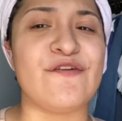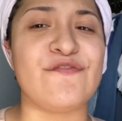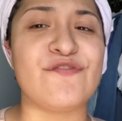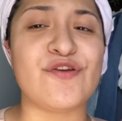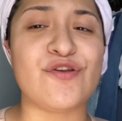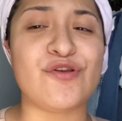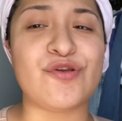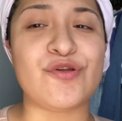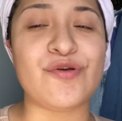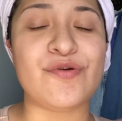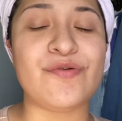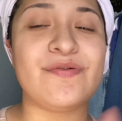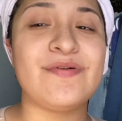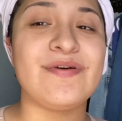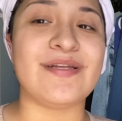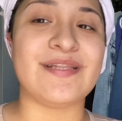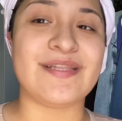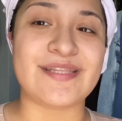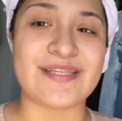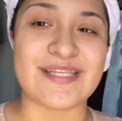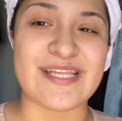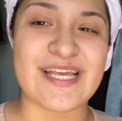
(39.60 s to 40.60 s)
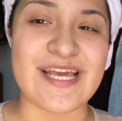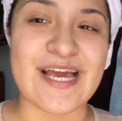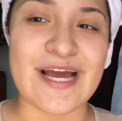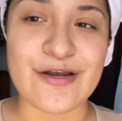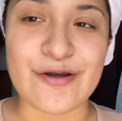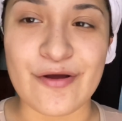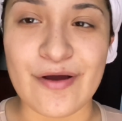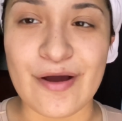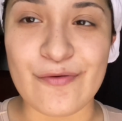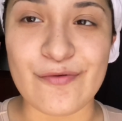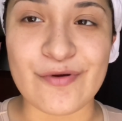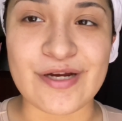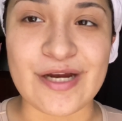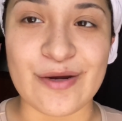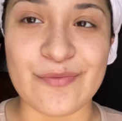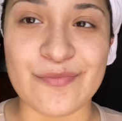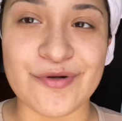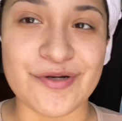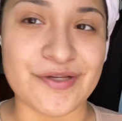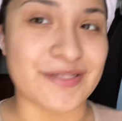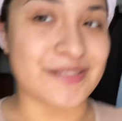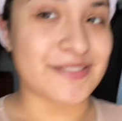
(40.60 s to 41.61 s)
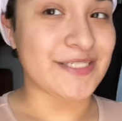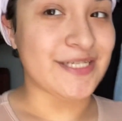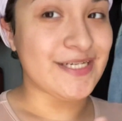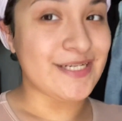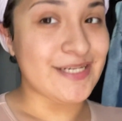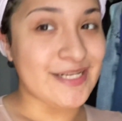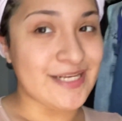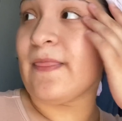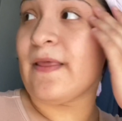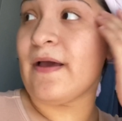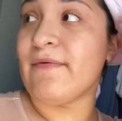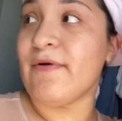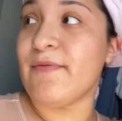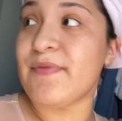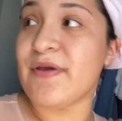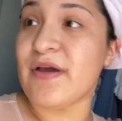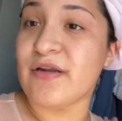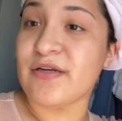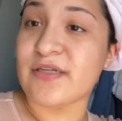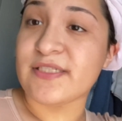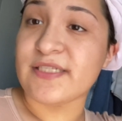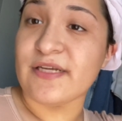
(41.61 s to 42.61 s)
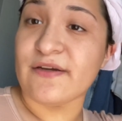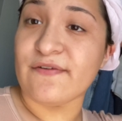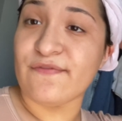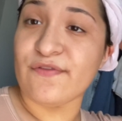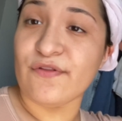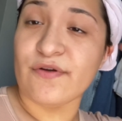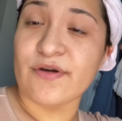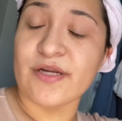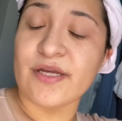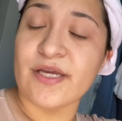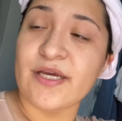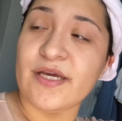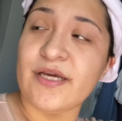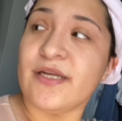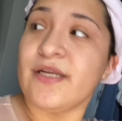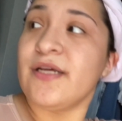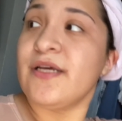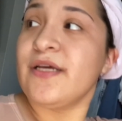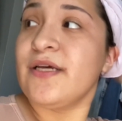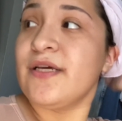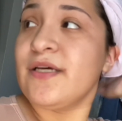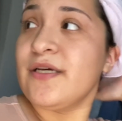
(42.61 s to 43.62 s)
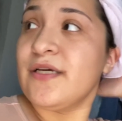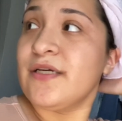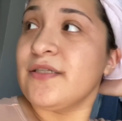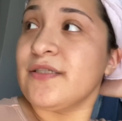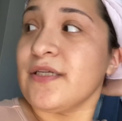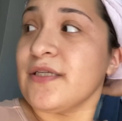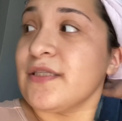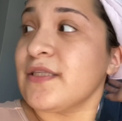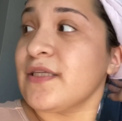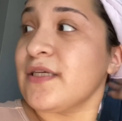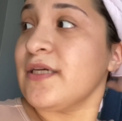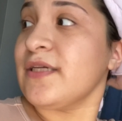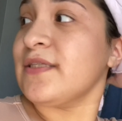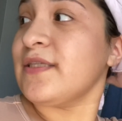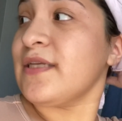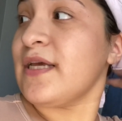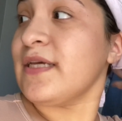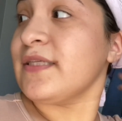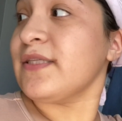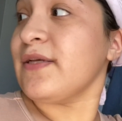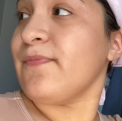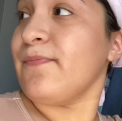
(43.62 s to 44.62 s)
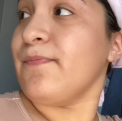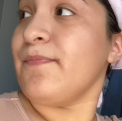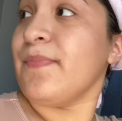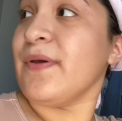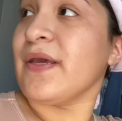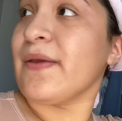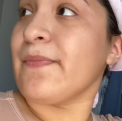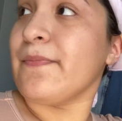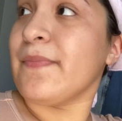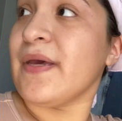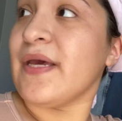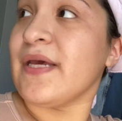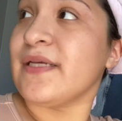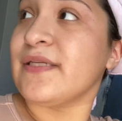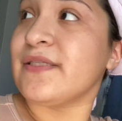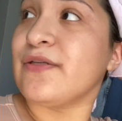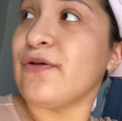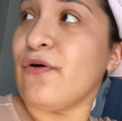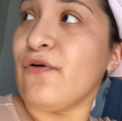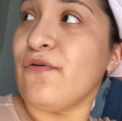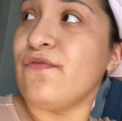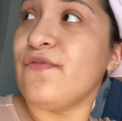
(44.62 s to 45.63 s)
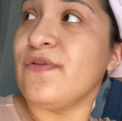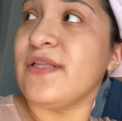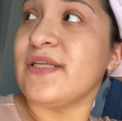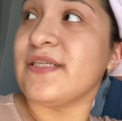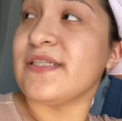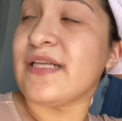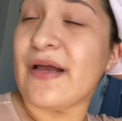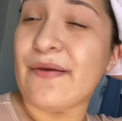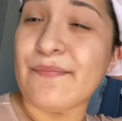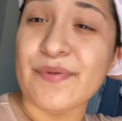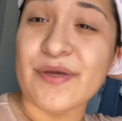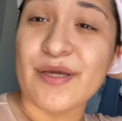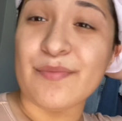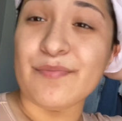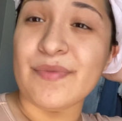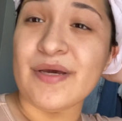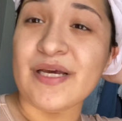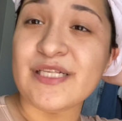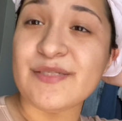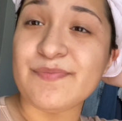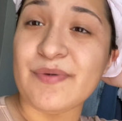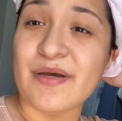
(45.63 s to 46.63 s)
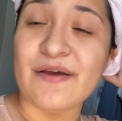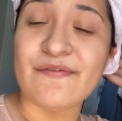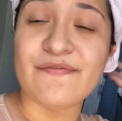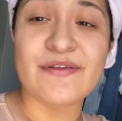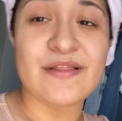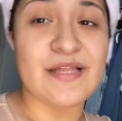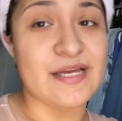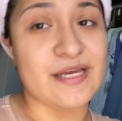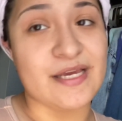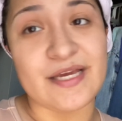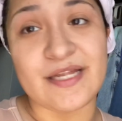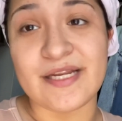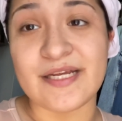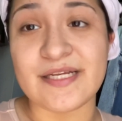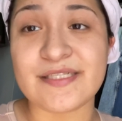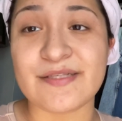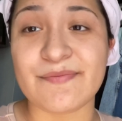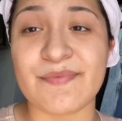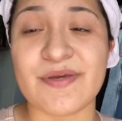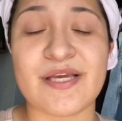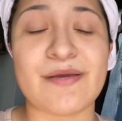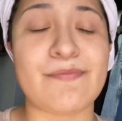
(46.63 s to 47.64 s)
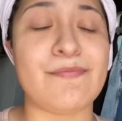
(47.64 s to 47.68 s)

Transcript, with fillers: if you're new do you know i work at burlington i'm gonna be on the sale floor again just because it's a big mess hopefully it's not a big mess but i feel like it is a big